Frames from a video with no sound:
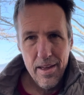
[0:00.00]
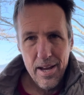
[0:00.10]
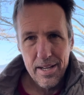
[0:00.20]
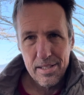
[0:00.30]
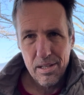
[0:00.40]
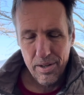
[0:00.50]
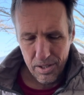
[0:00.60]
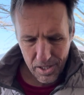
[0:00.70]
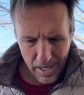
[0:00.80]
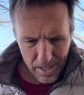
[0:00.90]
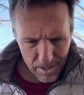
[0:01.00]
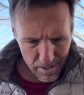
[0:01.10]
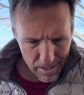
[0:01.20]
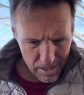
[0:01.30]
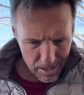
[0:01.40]
and so he'll change your
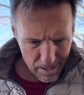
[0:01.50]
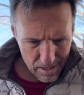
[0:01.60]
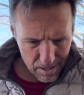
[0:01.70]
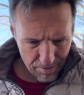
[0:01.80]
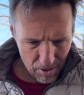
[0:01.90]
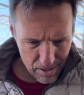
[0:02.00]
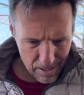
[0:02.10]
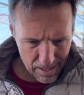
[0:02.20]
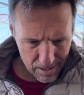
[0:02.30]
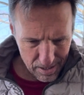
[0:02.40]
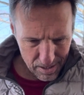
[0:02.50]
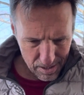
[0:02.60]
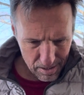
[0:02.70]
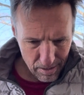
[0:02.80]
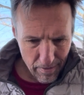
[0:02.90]
distance as far as that's
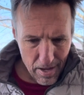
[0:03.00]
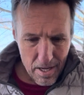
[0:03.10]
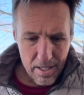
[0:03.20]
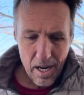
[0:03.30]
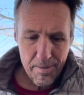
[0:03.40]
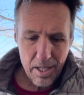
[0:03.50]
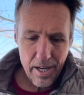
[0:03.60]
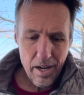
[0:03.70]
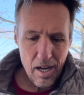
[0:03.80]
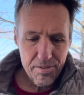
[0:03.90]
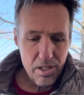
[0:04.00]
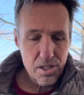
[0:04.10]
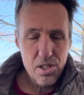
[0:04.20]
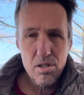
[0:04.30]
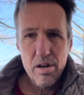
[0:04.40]
concerned. Time cutoffs are
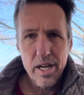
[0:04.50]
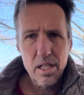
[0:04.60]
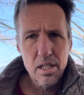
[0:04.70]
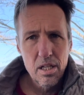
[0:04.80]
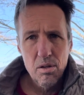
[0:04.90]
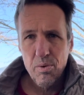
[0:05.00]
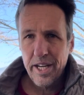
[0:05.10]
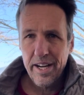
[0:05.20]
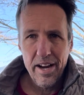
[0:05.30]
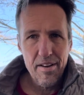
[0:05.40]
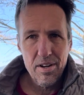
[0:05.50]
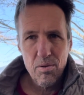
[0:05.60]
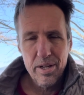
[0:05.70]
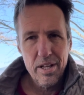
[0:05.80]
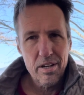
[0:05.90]
strict. We can't have
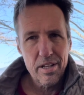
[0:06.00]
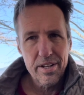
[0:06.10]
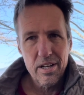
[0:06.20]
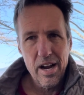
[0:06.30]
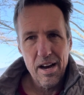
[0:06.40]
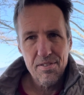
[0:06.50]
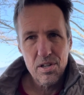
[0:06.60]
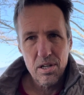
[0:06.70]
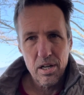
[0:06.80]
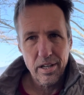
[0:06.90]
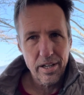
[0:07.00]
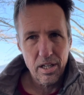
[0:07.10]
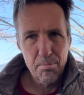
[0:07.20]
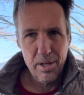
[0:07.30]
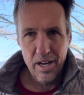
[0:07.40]
anyone there after dark. It
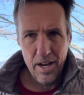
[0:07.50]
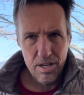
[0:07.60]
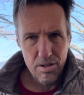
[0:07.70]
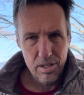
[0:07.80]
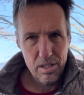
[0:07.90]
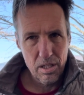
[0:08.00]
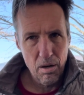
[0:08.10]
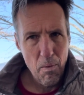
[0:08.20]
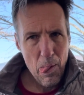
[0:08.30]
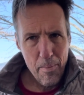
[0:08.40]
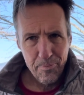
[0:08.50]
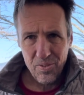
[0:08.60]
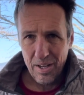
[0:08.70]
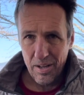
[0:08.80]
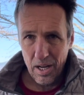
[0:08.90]
could be dangerous. So
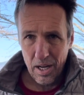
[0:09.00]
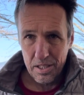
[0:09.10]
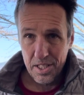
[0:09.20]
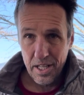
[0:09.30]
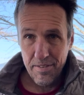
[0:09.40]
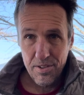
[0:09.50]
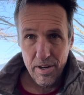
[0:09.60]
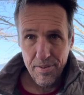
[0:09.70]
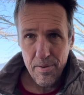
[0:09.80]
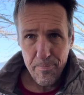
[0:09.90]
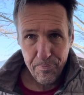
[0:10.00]
Steve Griffin,